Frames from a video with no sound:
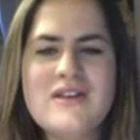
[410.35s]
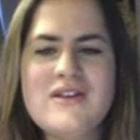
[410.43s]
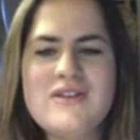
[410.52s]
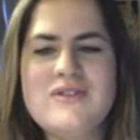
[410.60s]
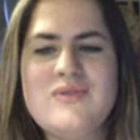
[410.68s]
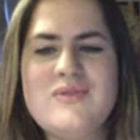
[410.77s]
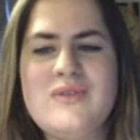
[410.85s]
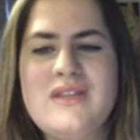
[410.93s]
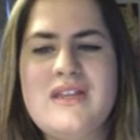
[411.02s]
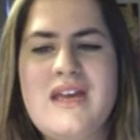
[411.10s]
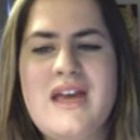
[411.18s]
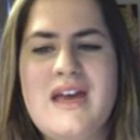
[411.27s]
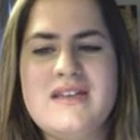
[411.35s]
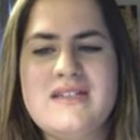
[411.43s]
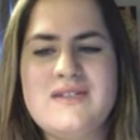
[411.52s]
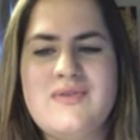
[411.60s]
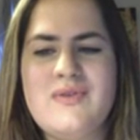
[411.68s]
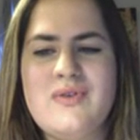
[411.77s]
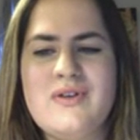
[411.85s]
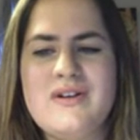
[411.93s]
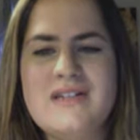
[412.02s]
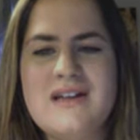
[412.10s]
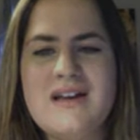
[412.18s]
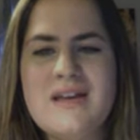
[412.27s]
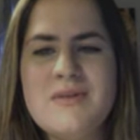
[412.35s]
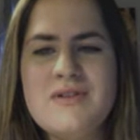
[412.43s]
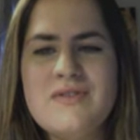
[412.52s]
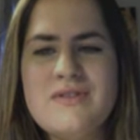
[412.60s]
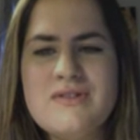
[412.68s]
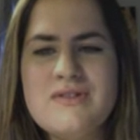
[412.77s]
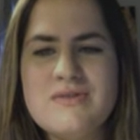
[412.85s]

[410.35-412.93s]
So when they ask for time intervals,